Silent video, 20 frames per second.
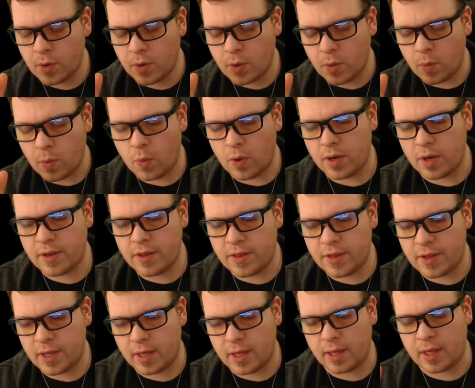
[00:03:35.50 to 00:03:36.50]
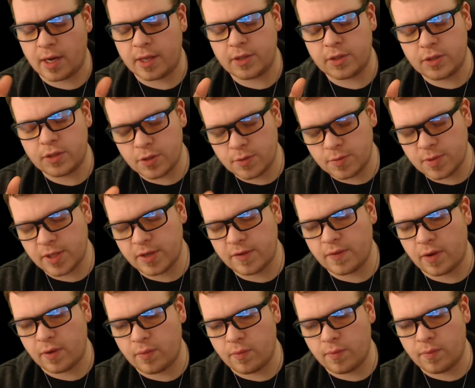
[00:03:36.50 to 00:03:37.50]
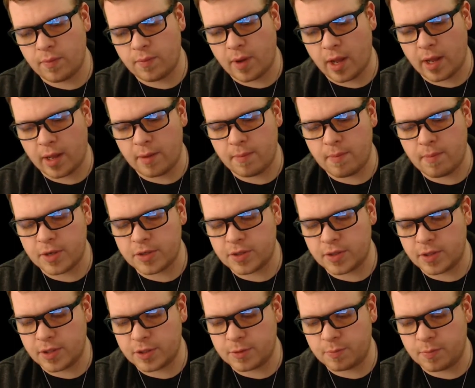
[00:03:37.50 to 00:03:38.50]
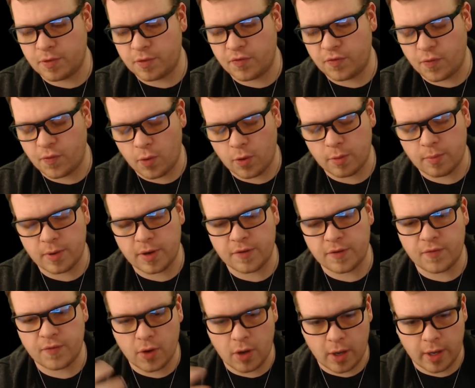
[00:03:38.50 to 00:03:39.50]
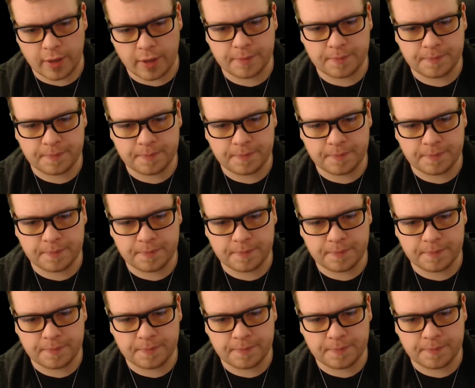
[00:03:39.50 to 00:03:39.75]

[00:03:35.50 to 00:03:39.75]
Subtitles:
one thing, and I do believe I mentioned this before, but if not,